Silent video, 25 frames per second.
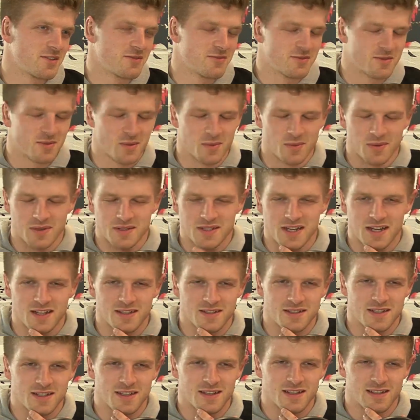from WSL
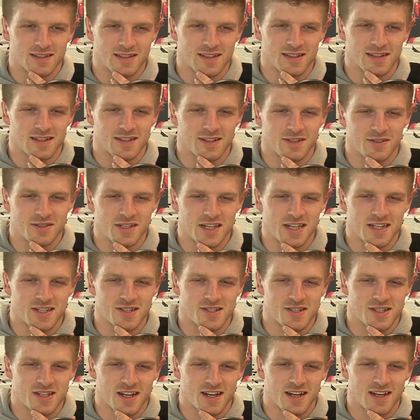until the new
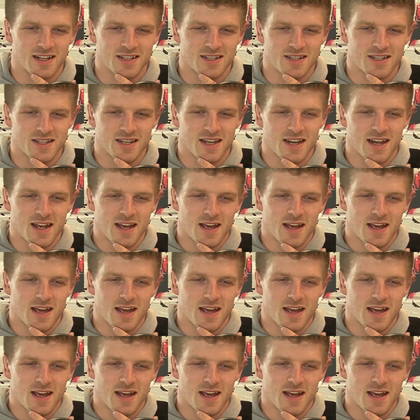season starts.